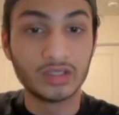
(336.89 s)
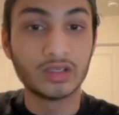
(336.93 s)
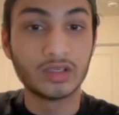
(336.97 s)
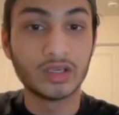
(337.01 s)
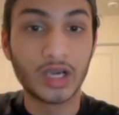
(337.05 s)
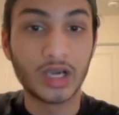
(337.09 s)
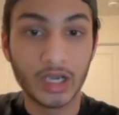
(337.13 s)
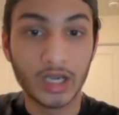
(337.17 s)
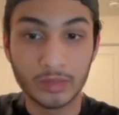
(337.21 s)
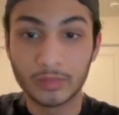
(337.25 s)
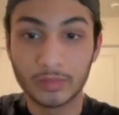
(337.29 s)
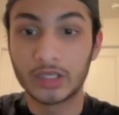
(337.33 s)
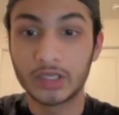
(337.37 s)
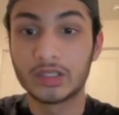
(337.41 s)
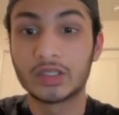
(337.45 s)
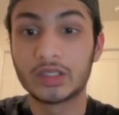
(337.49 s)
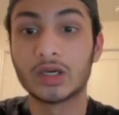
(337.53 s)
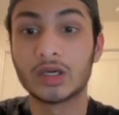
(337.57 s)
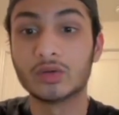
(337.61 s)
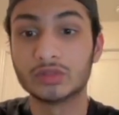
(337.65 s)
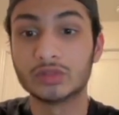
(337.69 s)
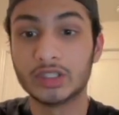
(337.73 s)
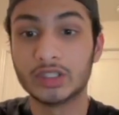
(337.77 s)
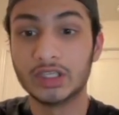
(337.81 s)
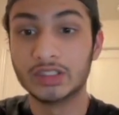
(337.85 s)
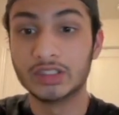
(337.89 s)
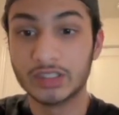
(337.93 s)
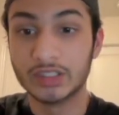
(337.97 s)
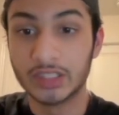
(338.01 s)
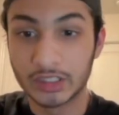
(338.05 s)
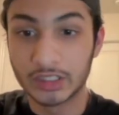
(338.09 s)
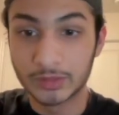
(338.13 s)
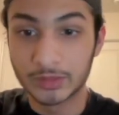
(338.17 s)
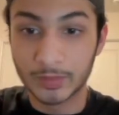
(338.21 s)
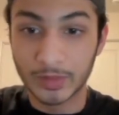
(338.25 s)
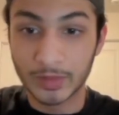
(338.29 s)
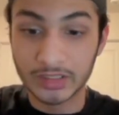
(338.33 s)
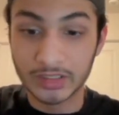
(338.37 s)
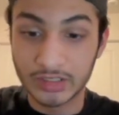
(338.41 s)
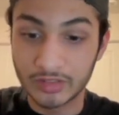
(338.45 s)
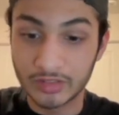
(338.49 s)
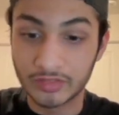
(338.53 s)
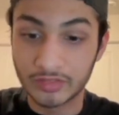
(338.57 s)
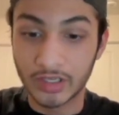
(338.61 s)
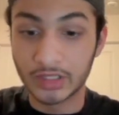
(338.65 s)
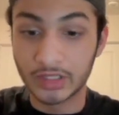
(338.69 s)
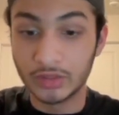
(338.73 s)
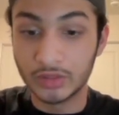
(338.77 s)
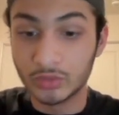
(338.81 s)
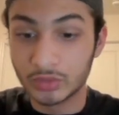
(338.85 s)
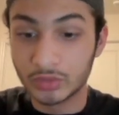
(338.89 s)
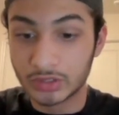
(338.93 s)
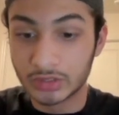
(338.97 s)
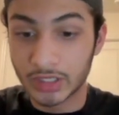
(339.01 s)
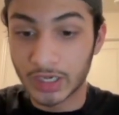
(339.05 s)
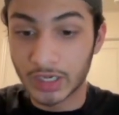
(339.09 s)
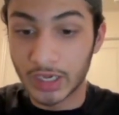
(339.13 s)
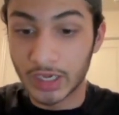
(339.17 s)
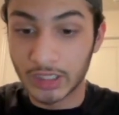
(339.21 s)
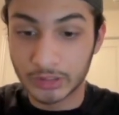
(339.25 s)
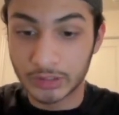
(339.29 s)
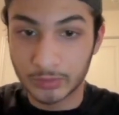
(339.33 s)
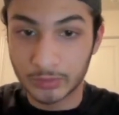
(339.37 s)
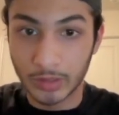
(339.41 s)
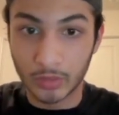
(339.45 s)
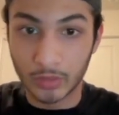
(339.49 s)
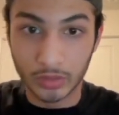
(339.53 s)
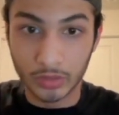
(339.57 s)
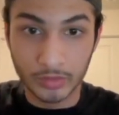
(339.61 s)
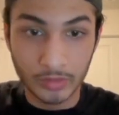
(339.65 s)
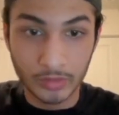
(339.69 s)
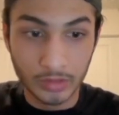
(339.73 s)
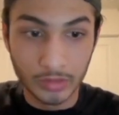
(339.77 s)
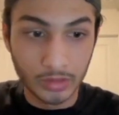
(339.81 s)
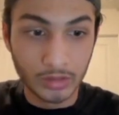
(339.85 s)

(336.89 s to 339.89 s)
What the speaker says: Hide My Account is expensive. I use AdsPower.